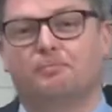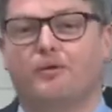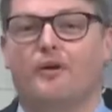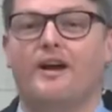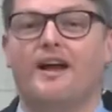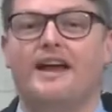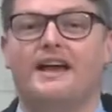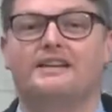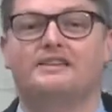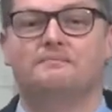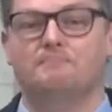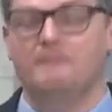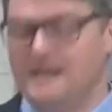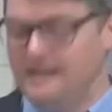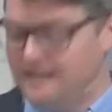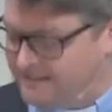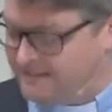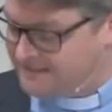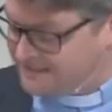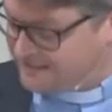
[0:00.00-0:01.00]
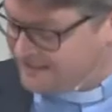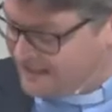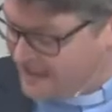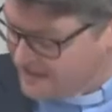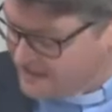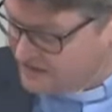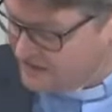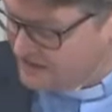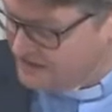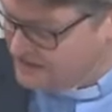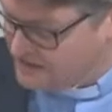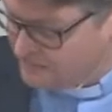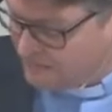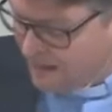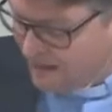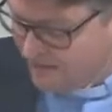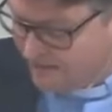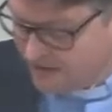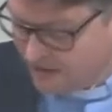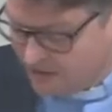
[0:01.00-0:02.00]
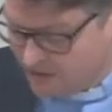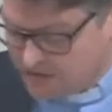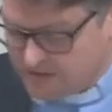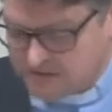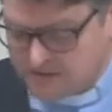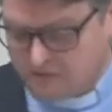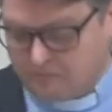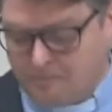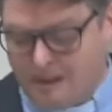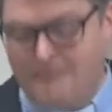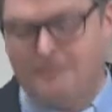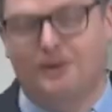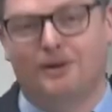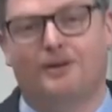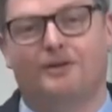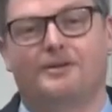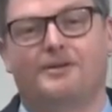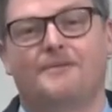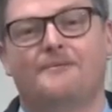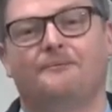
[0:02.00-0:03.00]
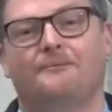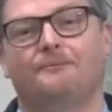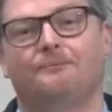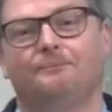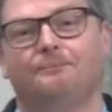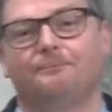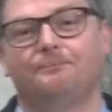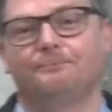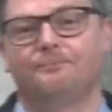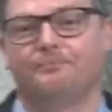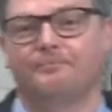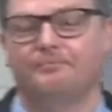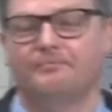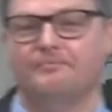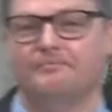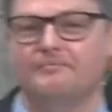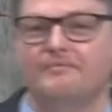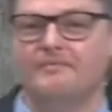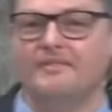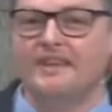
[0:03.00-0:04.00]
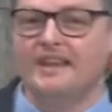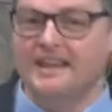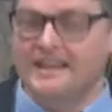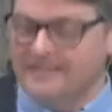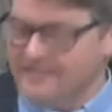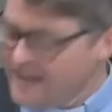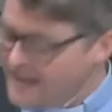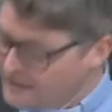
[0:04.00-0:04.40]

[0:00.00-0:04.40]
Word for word: prayers, myths, legends about the gods of Babylon. In